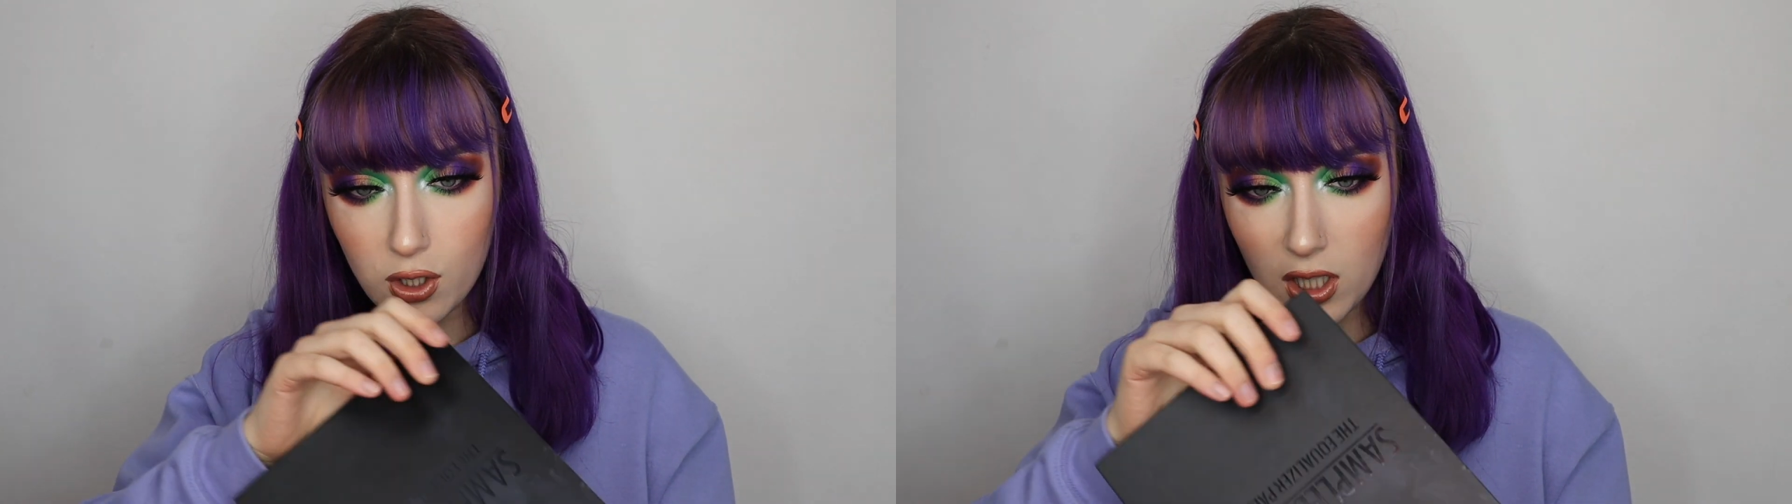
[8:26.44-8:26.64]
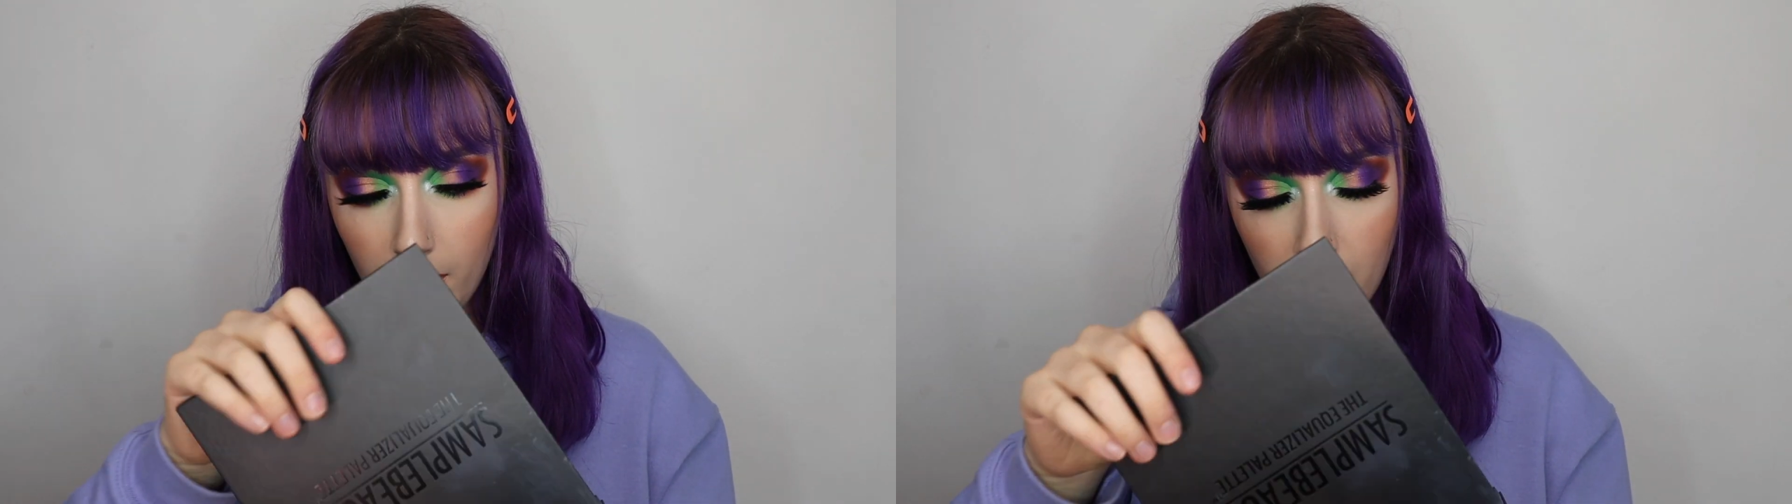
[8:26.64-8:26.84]

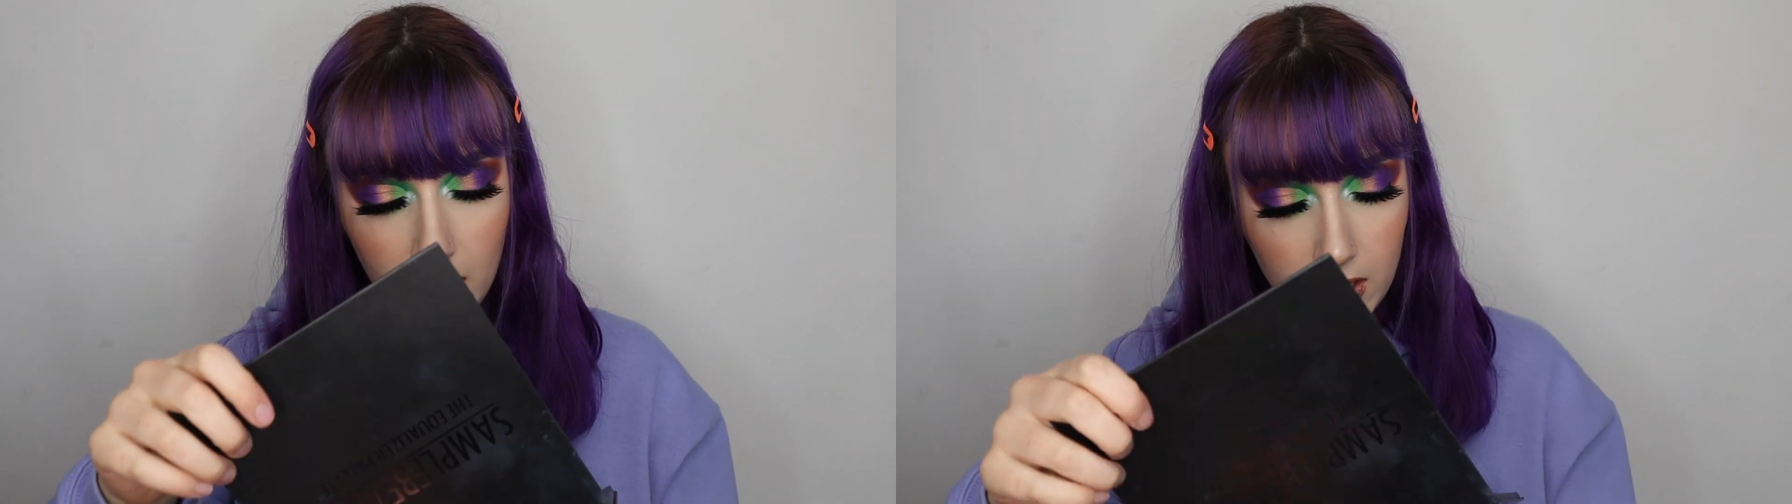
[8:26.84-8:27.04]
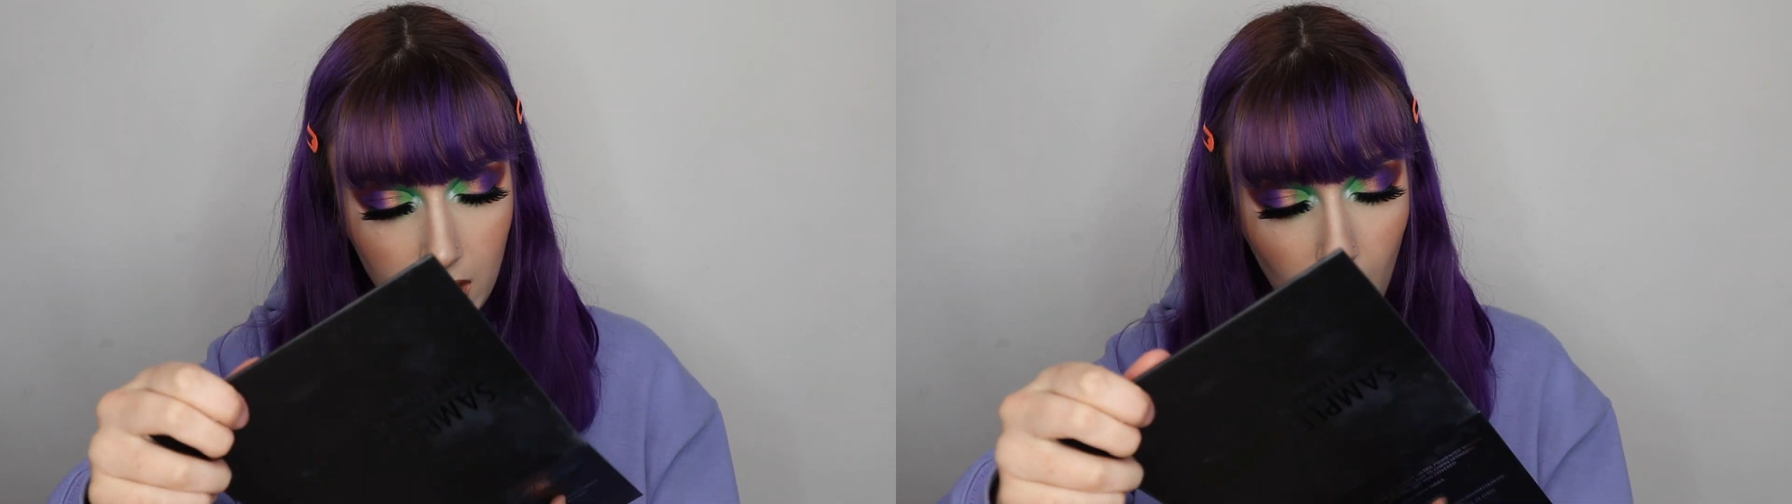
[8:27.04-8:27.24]

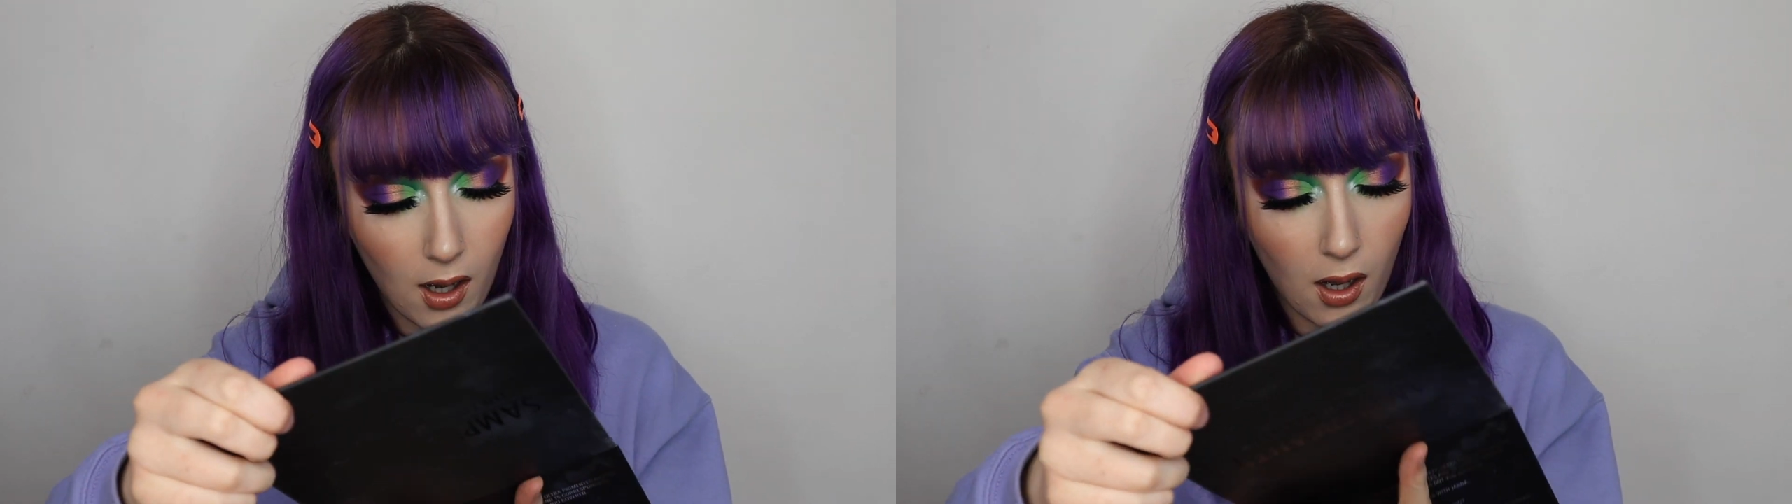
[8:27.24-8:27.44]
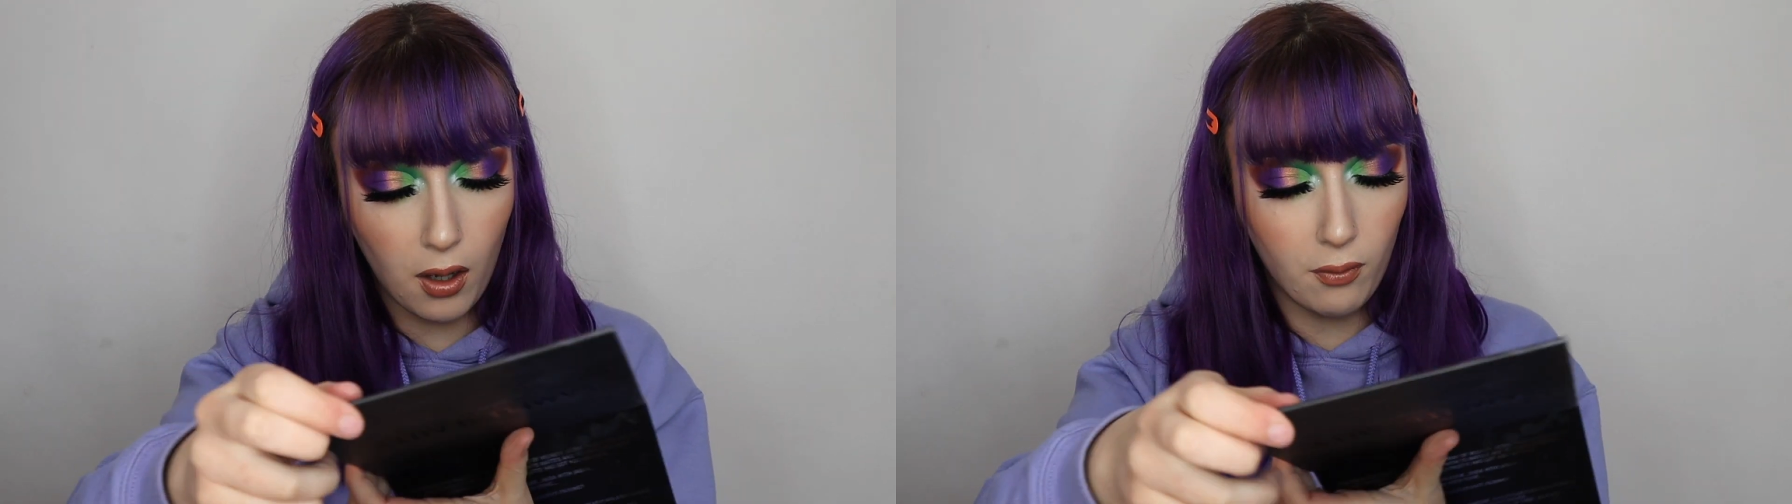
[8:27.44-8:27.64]
shimmers that
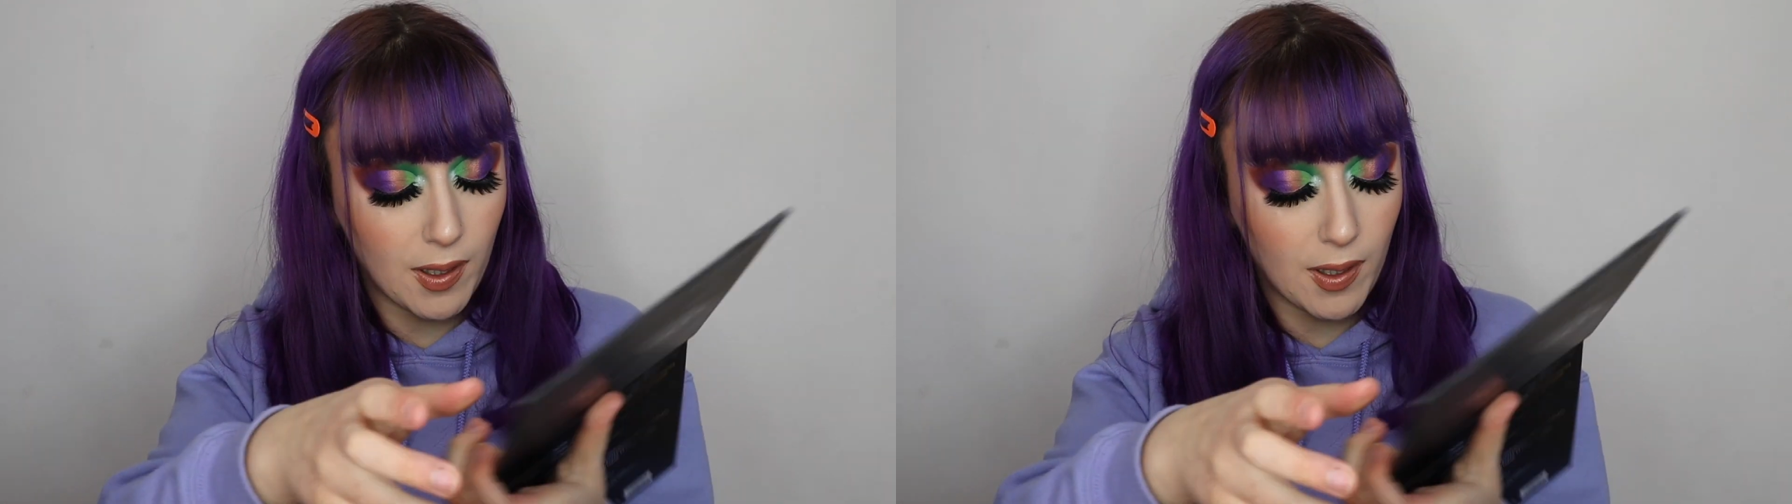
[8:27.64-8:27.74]
are